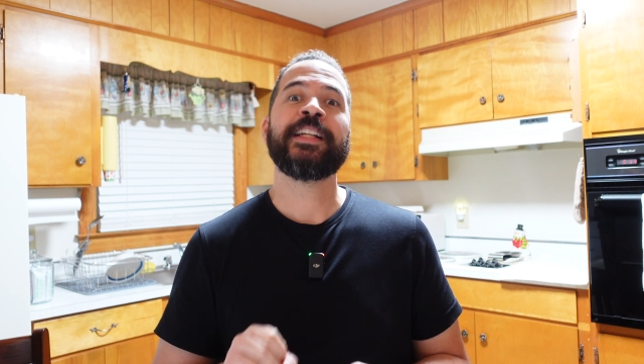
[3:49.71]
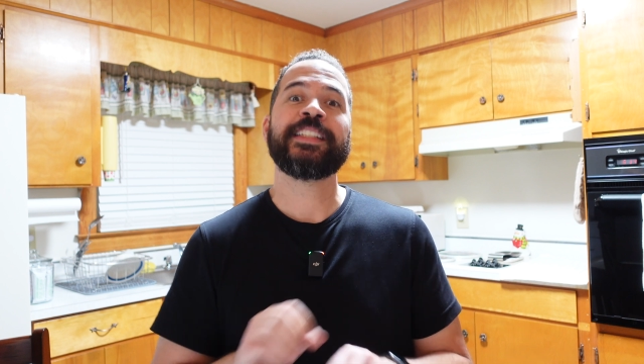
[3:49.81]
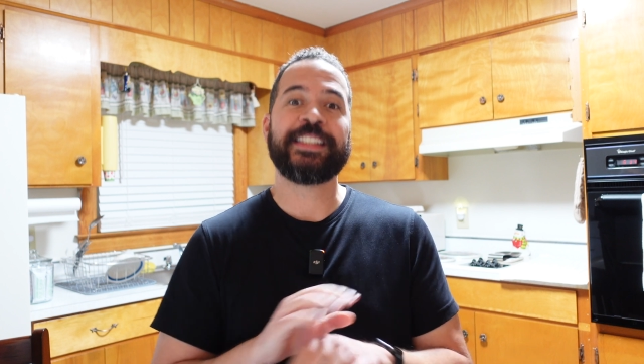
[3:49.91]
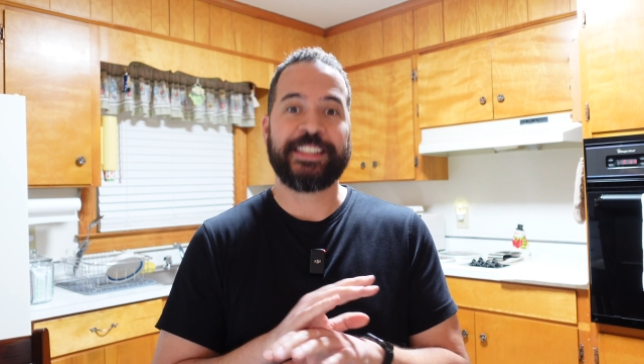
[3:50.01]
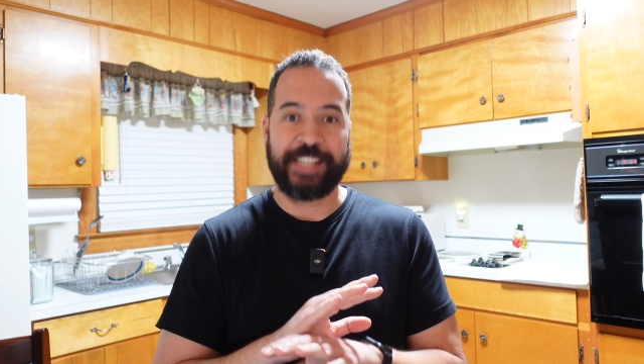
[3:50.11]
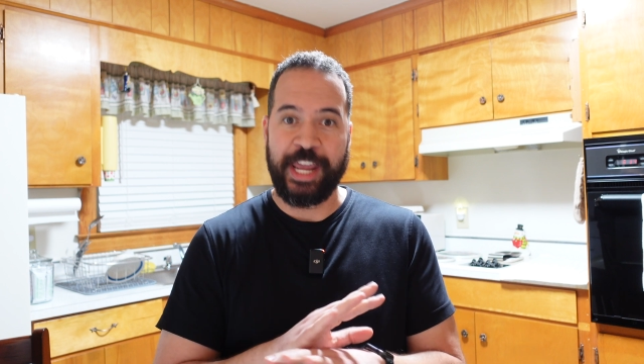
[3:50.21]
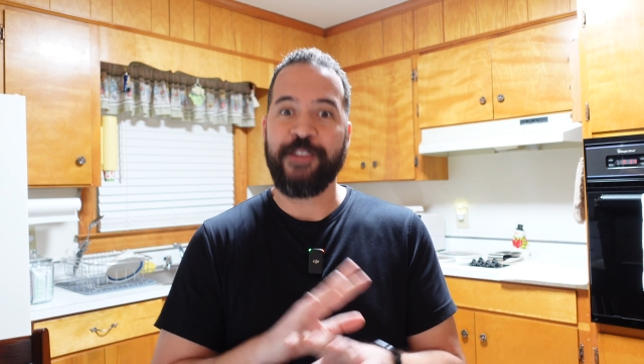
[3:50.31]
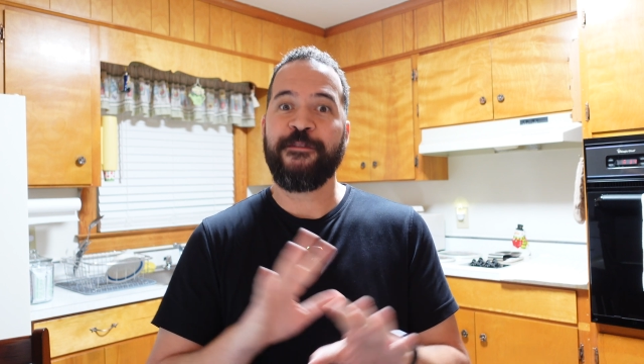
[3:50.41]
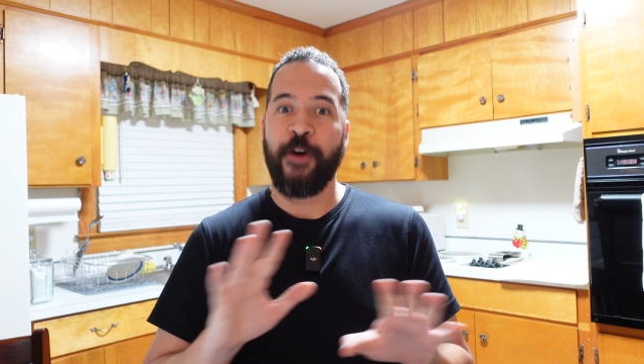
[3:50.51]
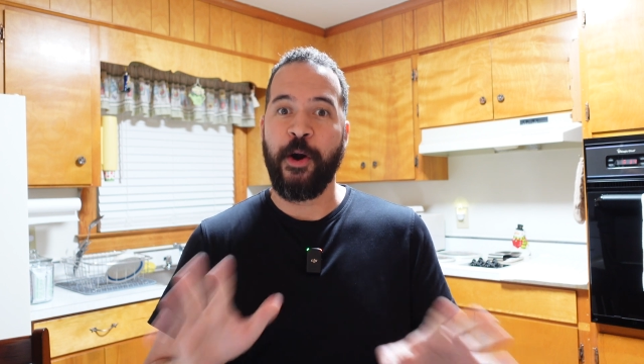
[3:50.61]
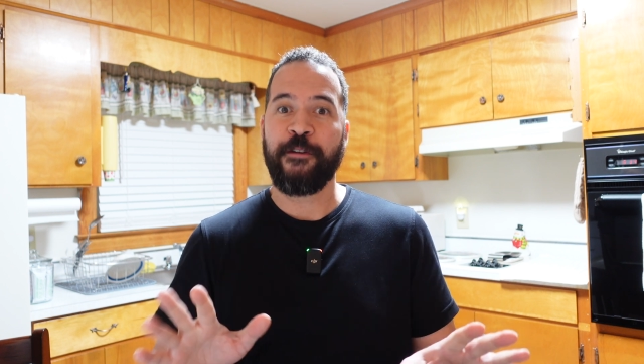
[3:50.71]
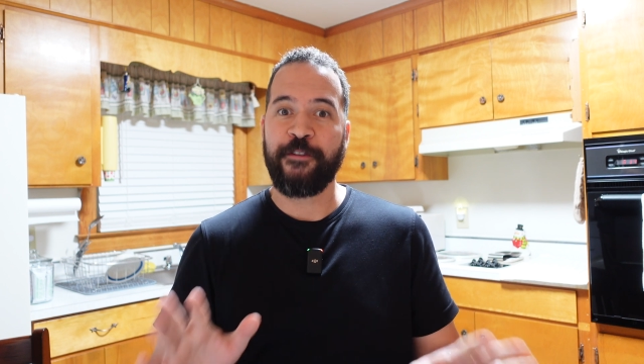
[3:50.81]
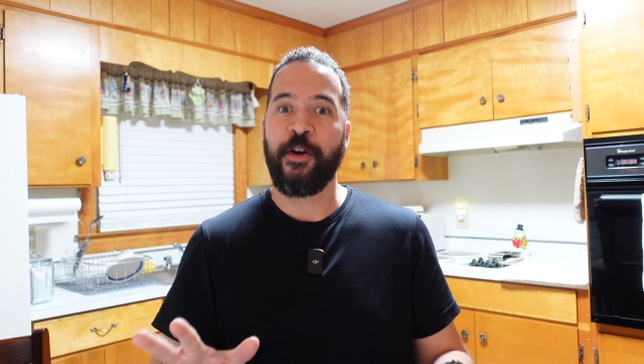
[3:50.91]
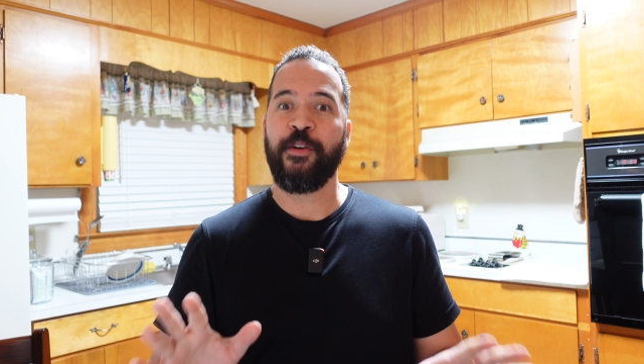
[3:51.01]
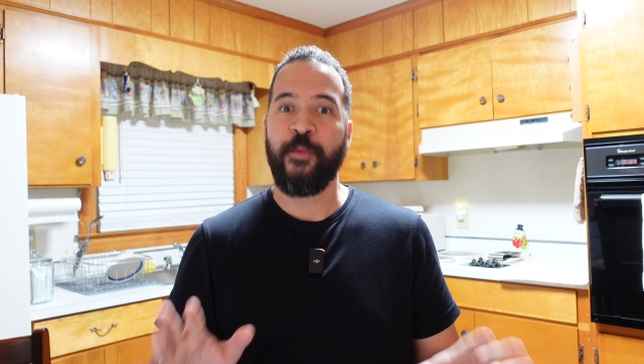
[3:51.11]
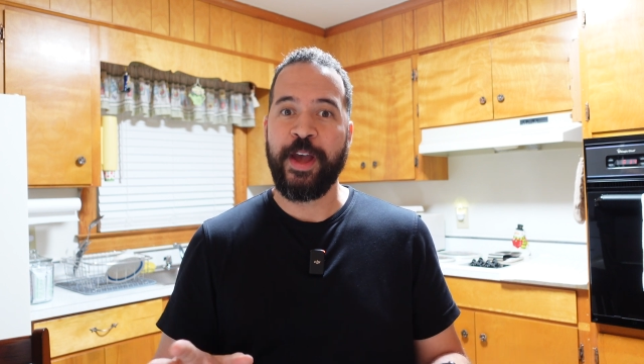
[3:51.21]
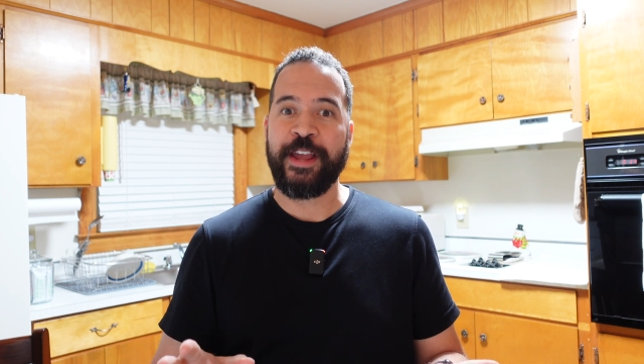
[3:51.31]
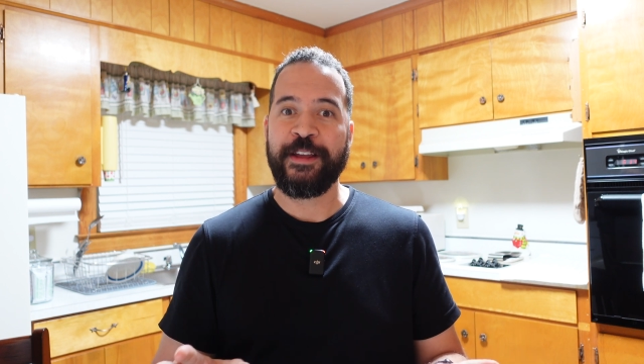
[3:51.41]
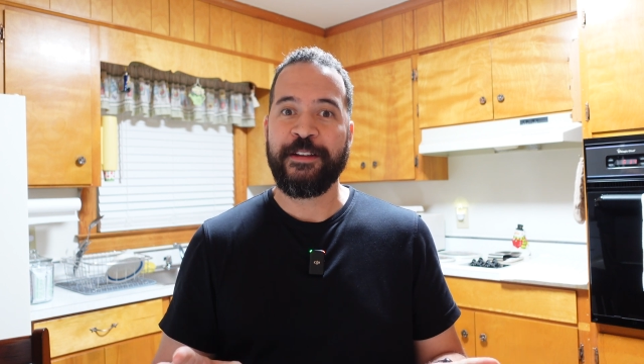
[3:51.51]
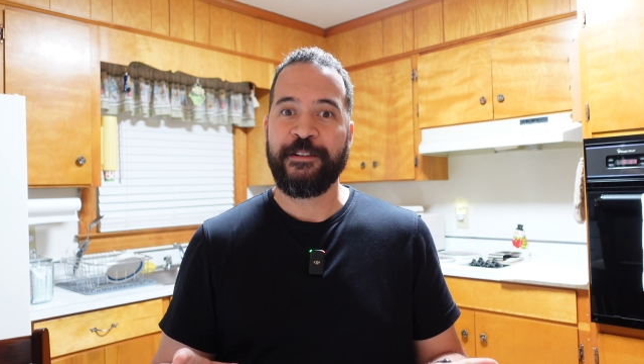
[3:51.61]
Stay far, far
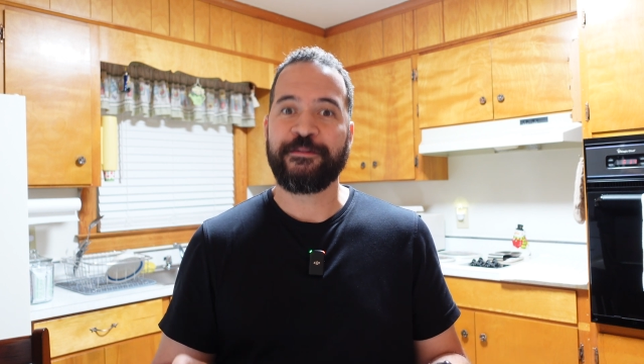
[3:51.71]
away